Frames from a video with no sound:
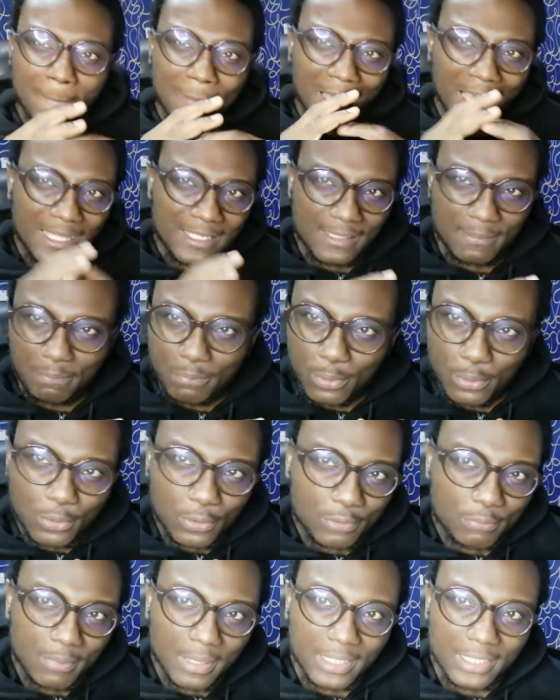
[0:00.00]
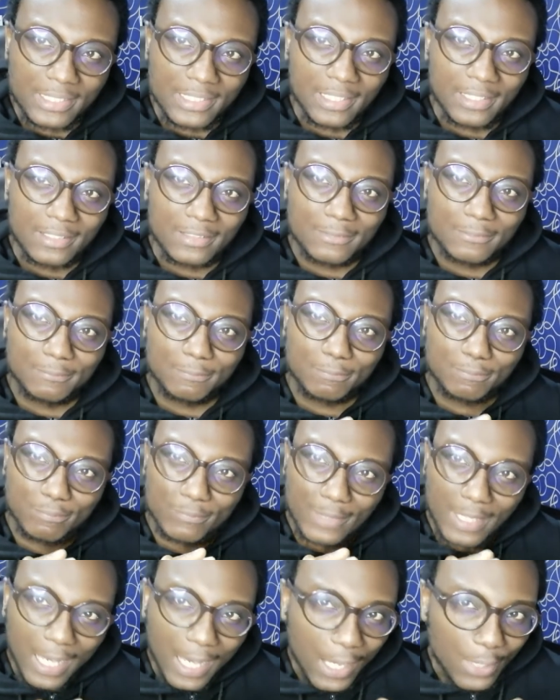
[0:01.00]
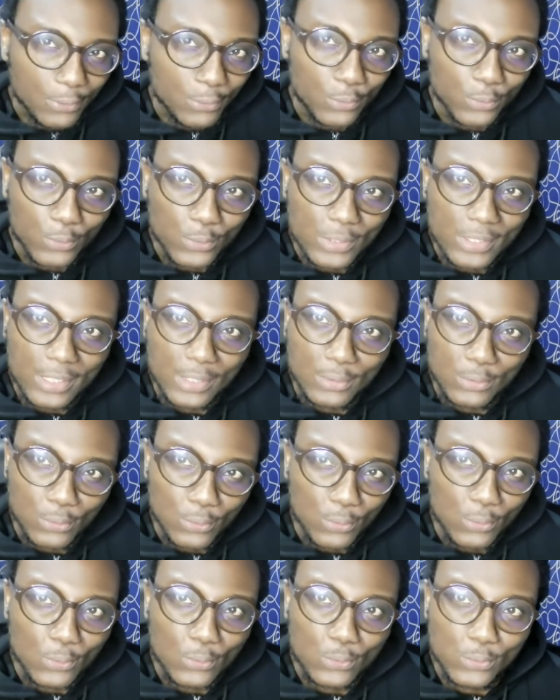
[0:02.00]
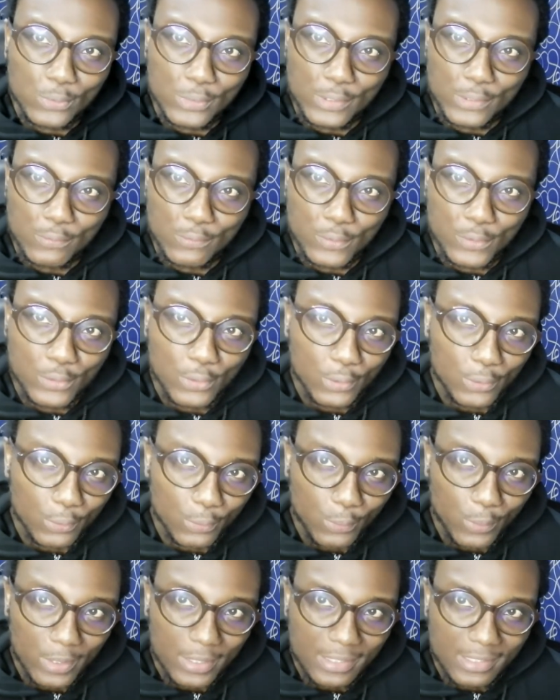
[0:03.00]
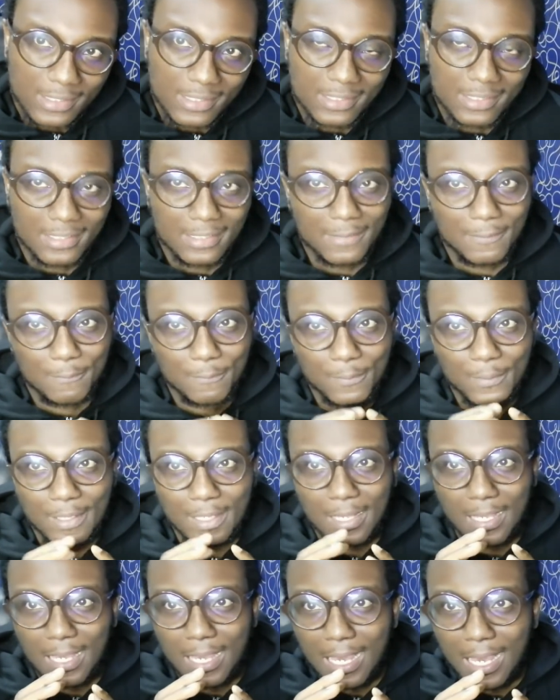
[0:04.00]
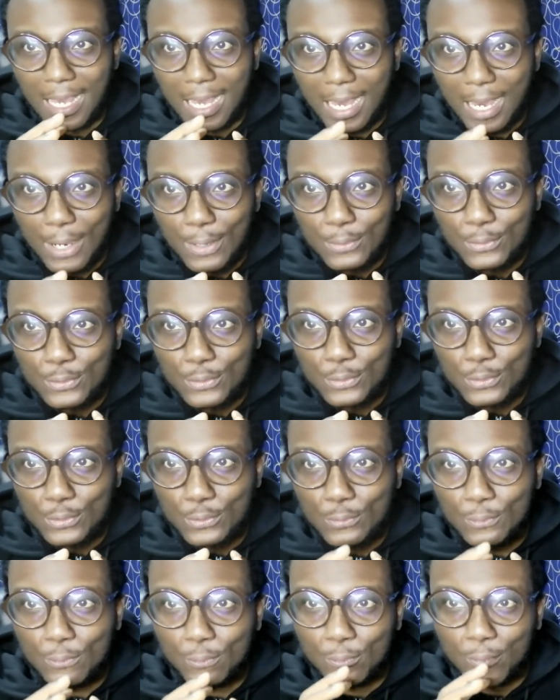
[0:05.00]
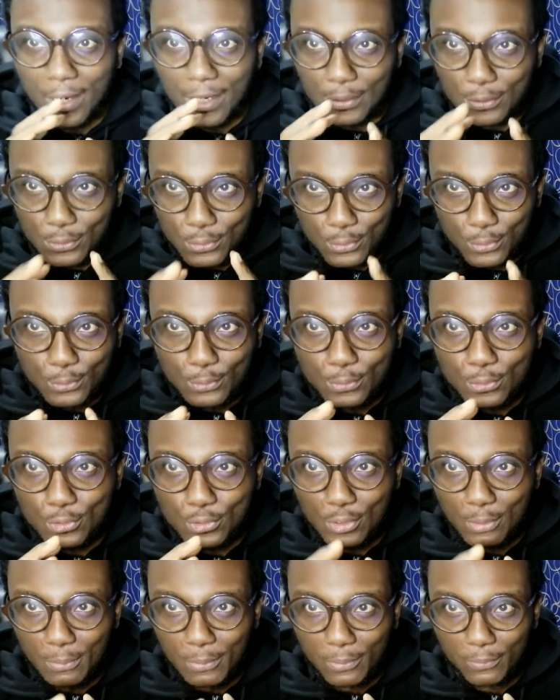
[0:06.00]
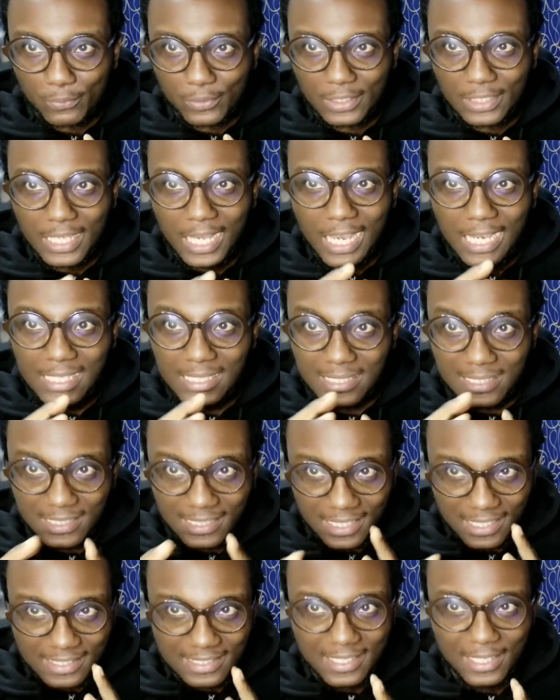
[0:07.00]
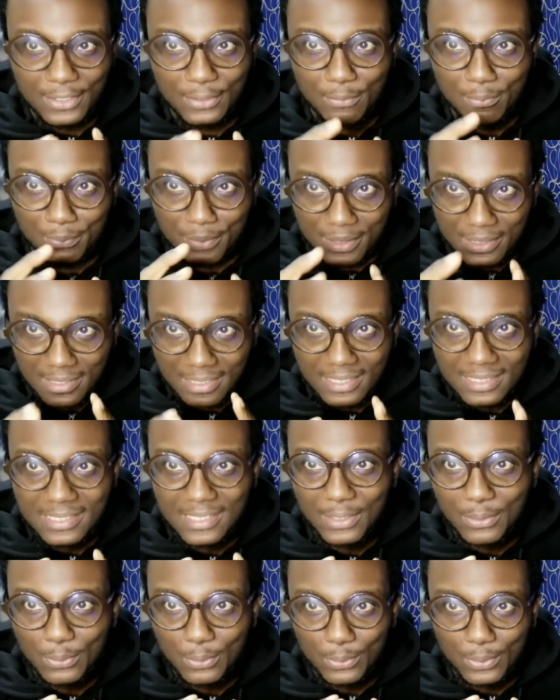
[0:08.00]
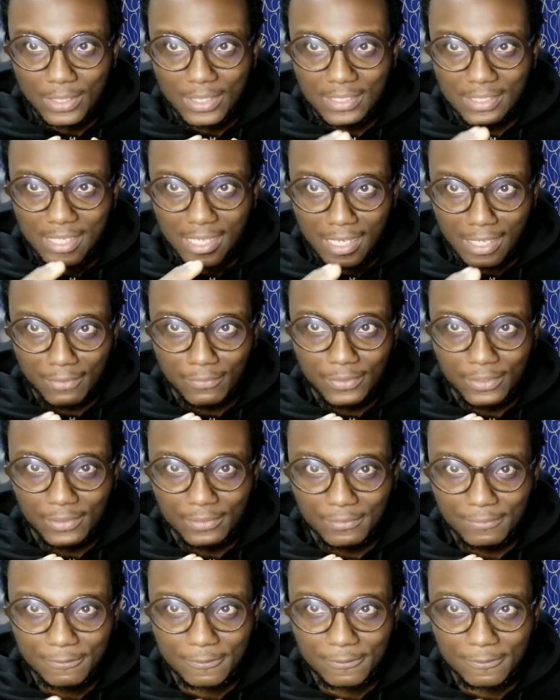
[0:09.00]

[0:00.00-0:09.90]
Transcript: As a product manager, how do you say no to these feature requests? How do you fine-tune some of the ideas that your business stakeholders are having?